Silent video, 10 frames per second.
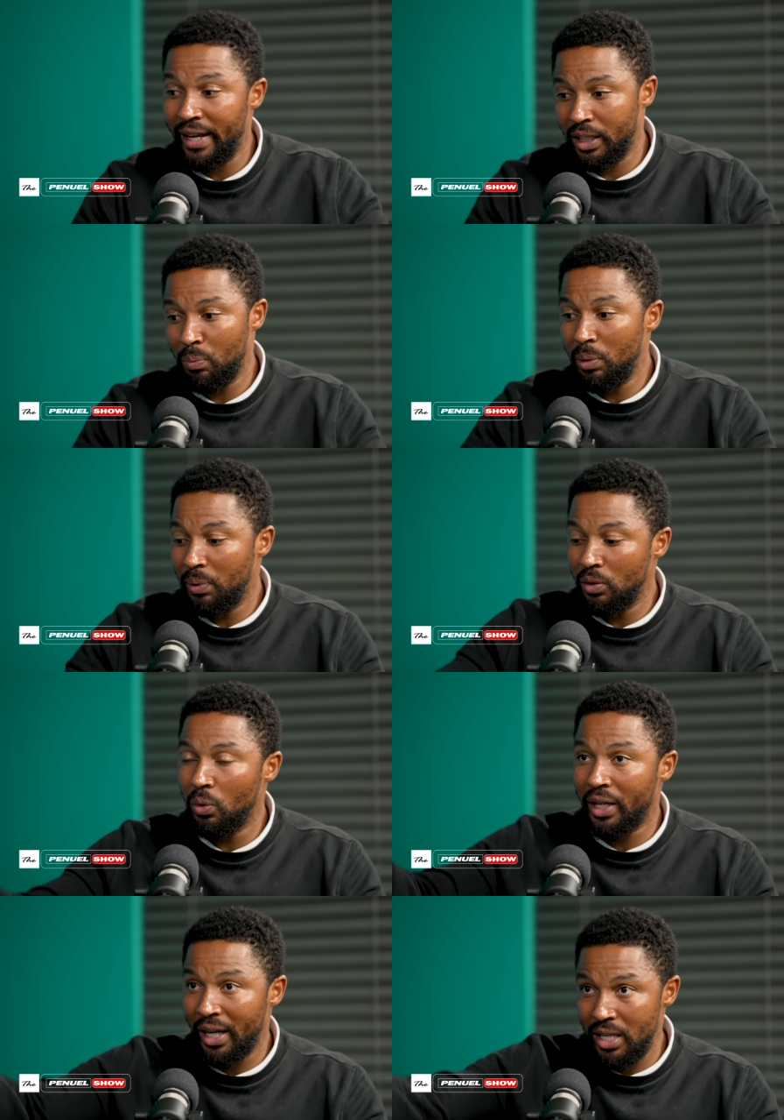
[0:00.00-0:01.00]
like the people in
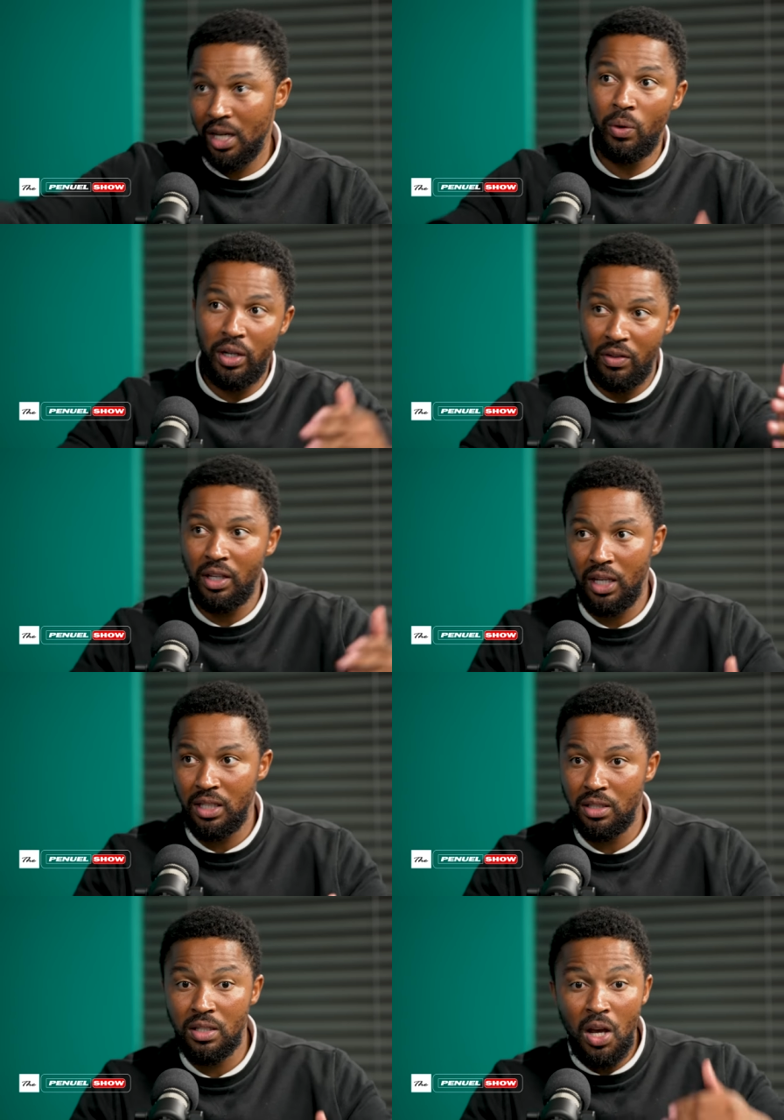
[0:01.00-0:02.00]
Oranje, whatever the
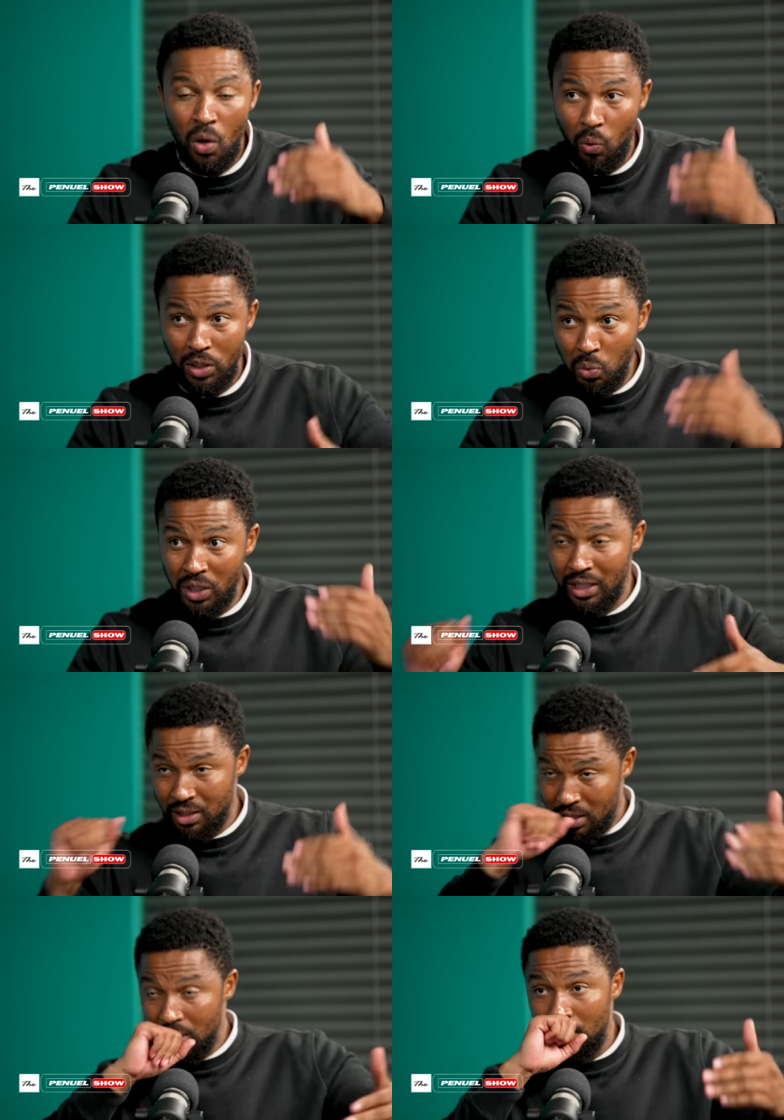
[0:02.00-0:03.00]
case is, once we can
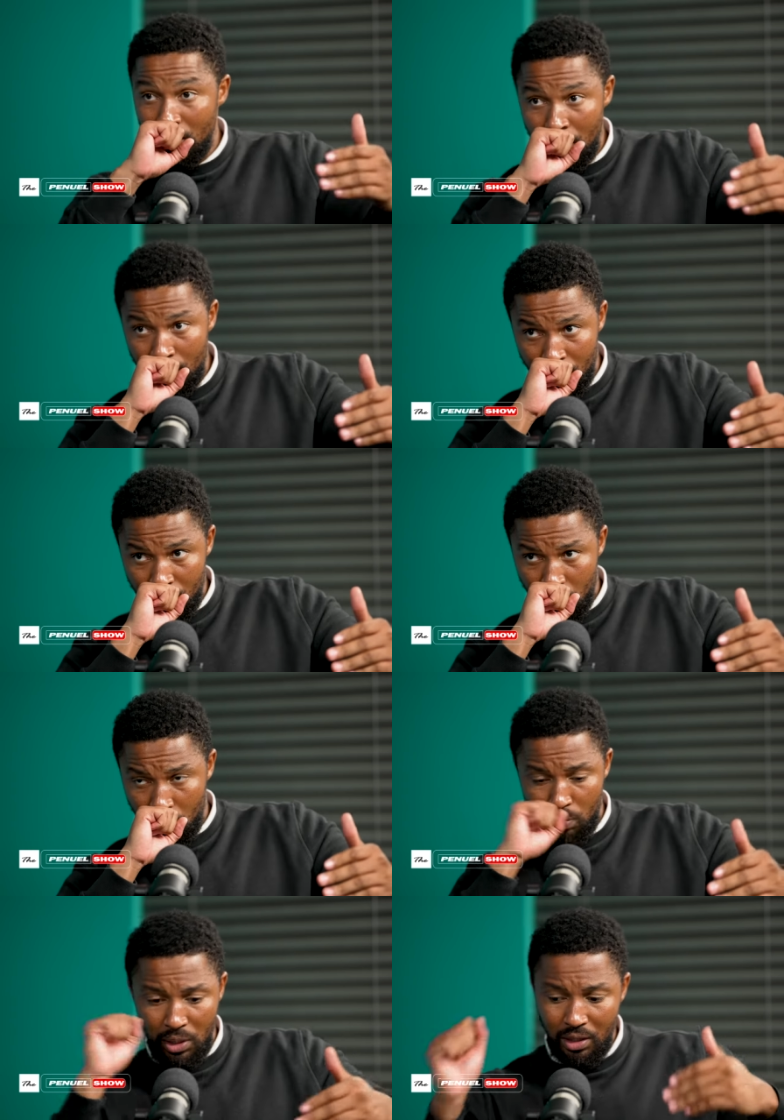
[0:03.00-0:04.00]
see,
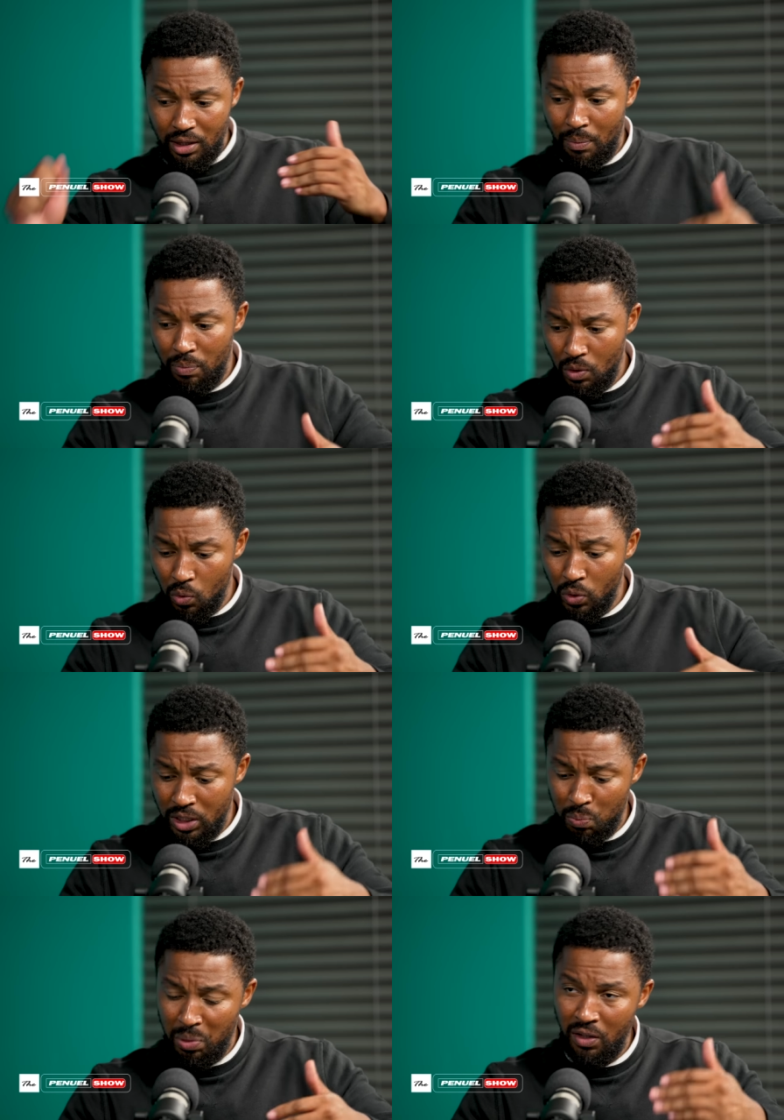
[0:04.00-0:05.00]
the
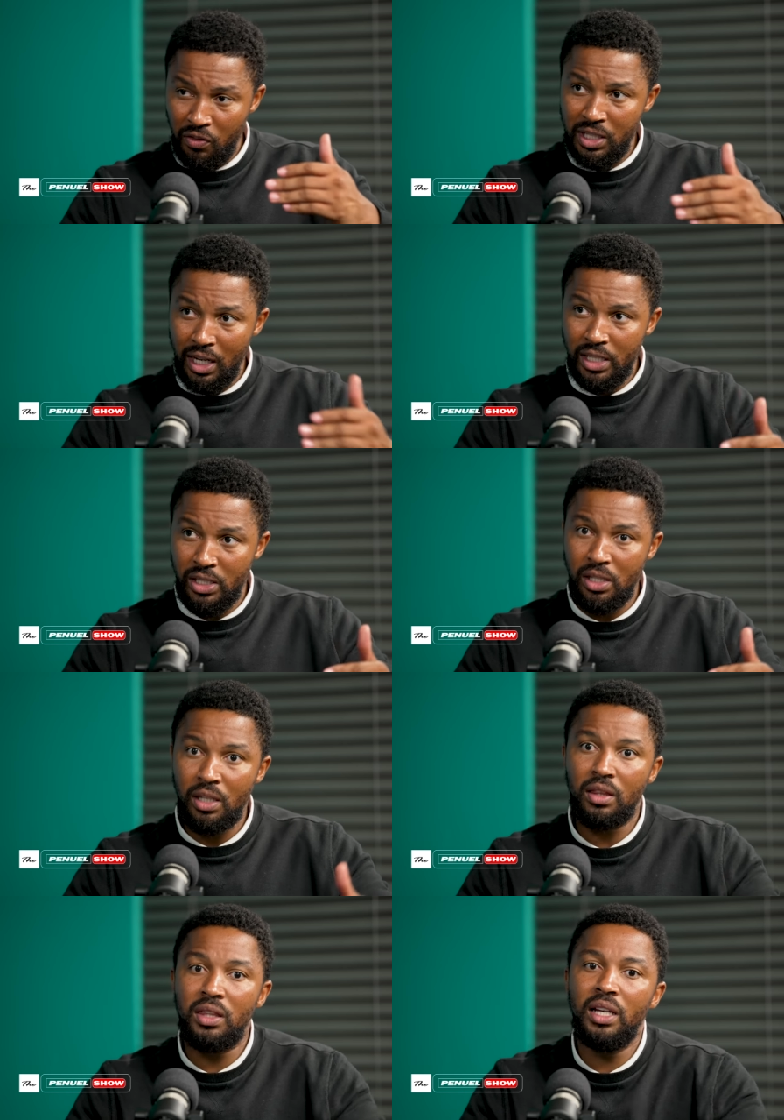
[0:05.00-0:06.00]
which is benefita kanje,
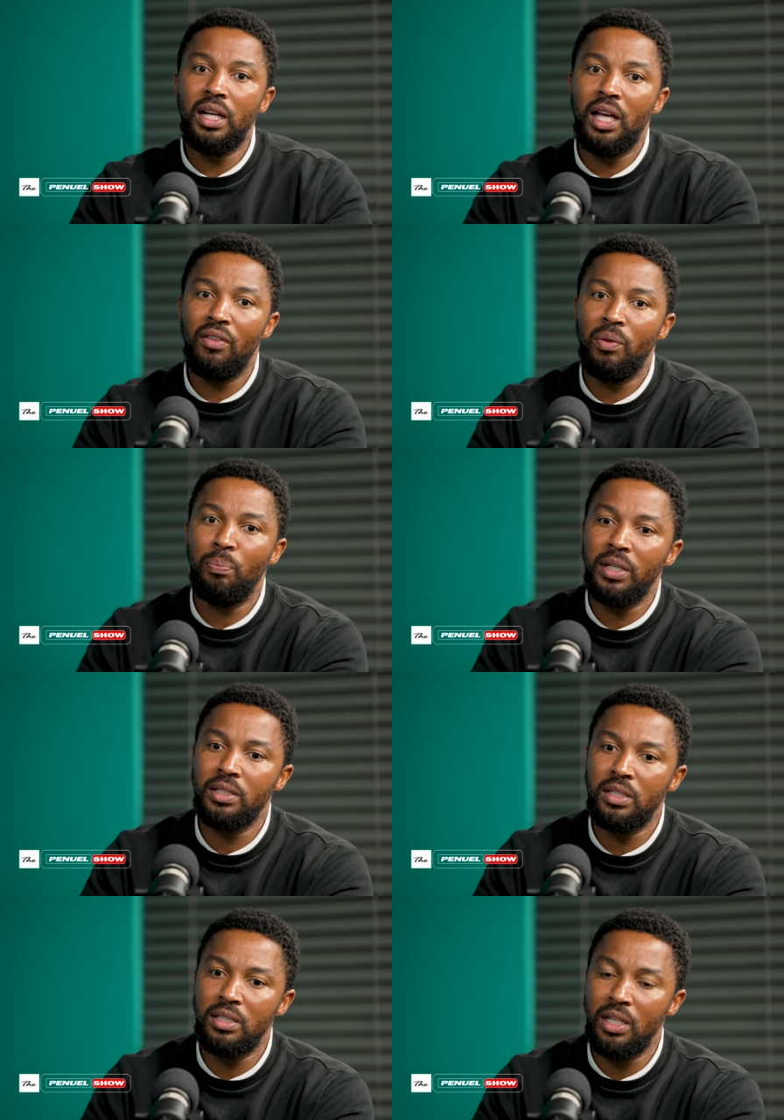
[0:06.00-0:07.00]
then I'll have a
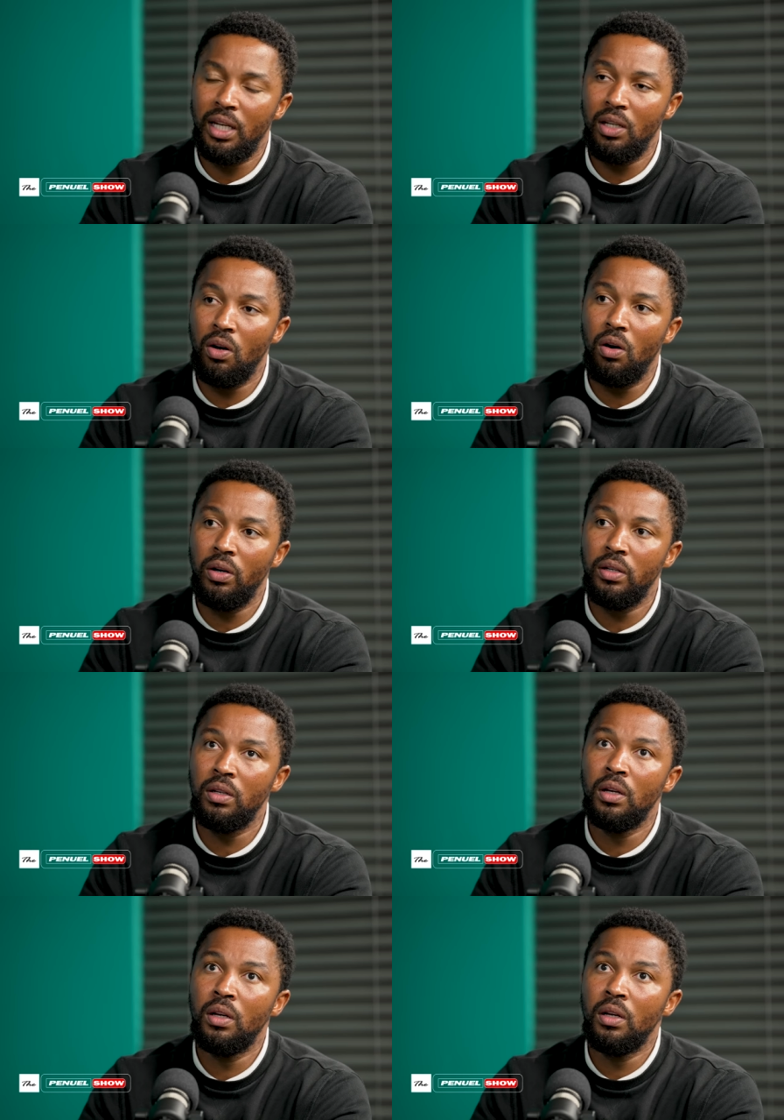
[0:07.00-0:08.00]
better say on